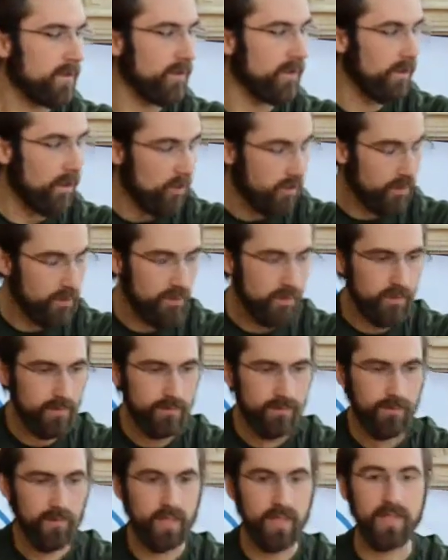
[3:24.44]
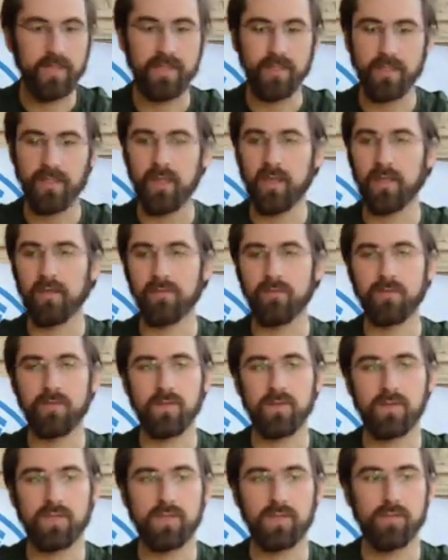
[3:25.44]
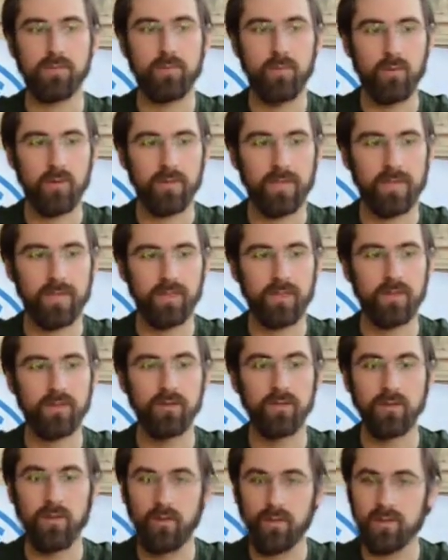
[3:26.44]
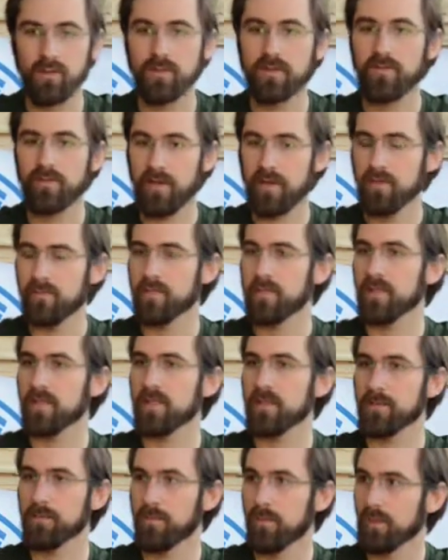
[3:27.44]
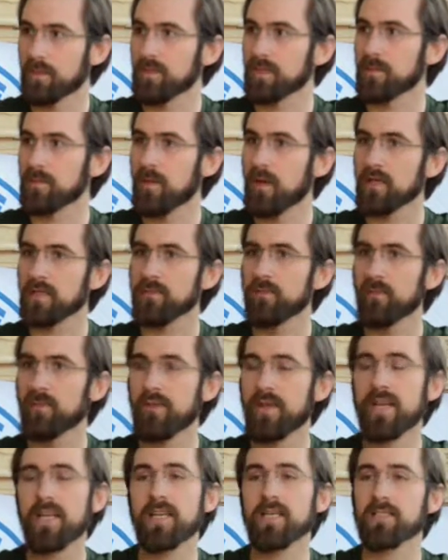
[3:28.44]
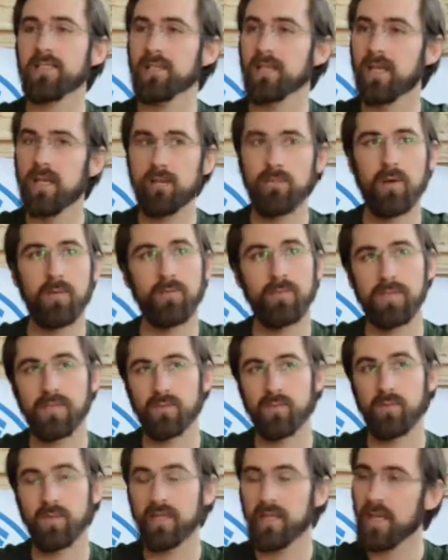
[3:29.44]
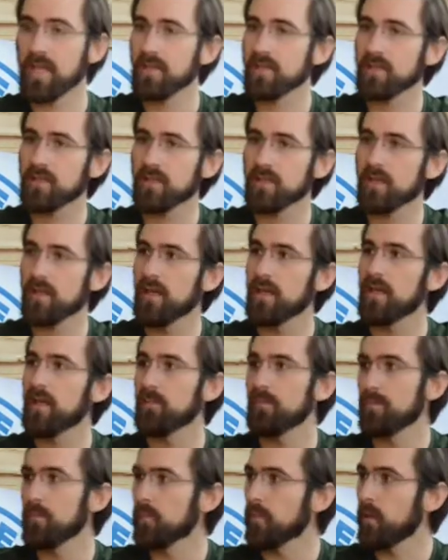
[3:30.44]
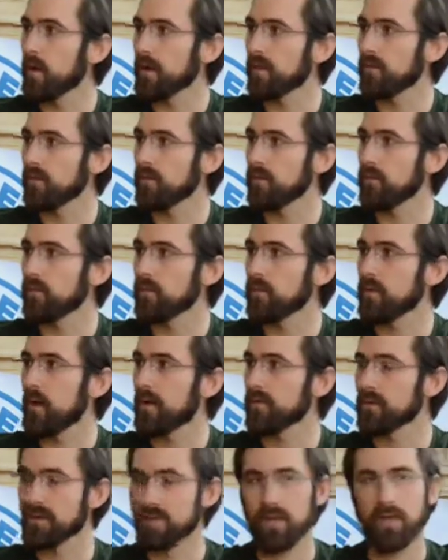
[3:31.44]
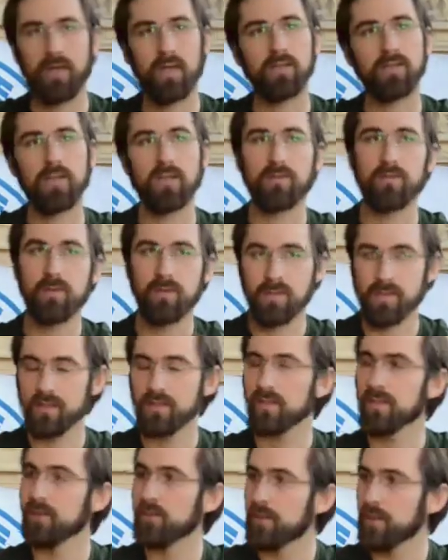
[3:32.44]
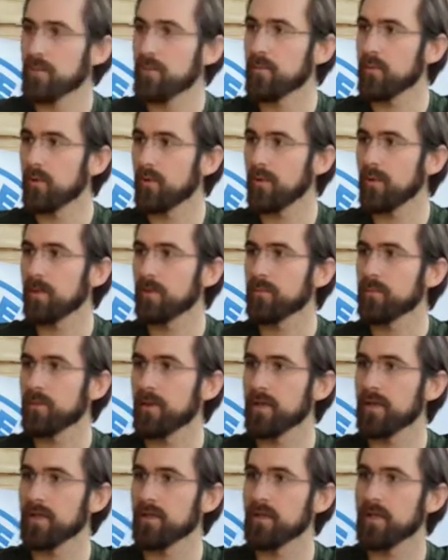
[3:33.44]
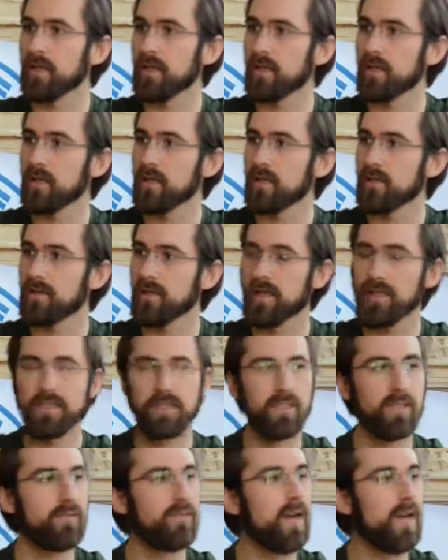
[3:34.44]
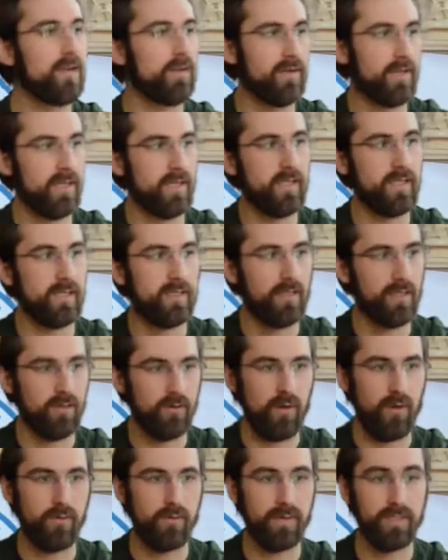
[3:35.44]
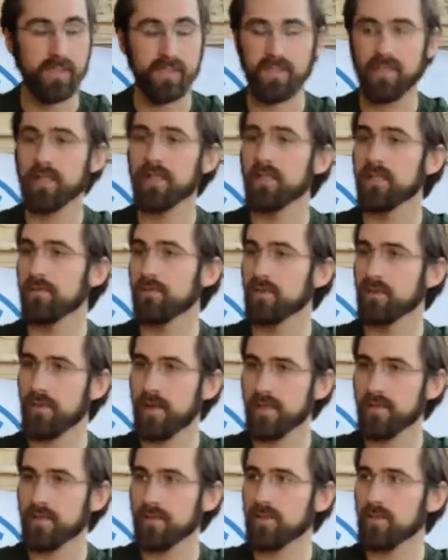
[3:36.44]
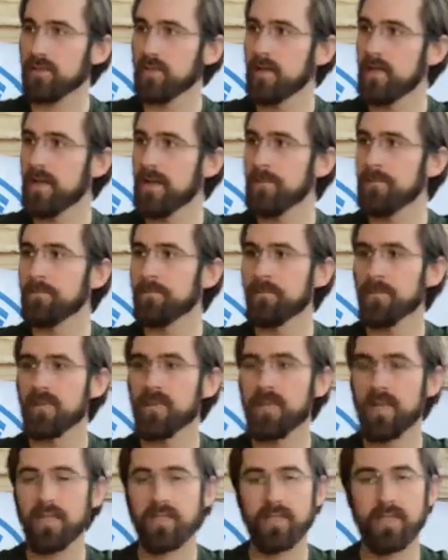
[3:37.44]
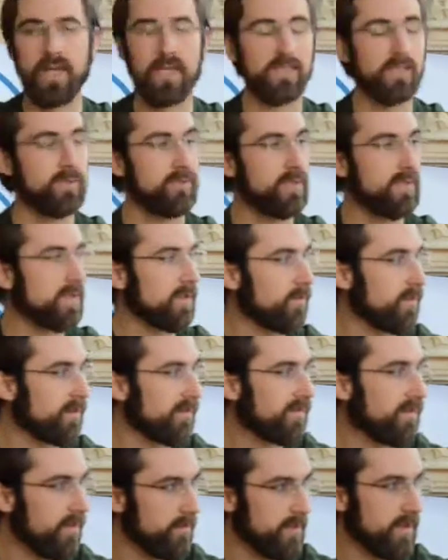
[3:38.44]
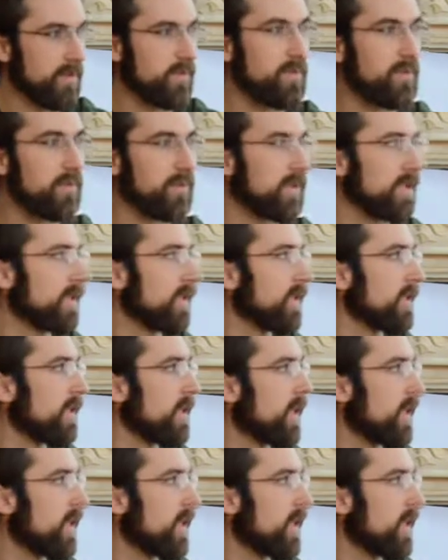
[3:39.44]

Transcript: Local, the idea of supporting local development as much as possible, that actually came up this weekend when I was talking, I'll talk about this a little bit more, but the idea of hiring a Nicaraguan executive director, that it has to be someone from the community,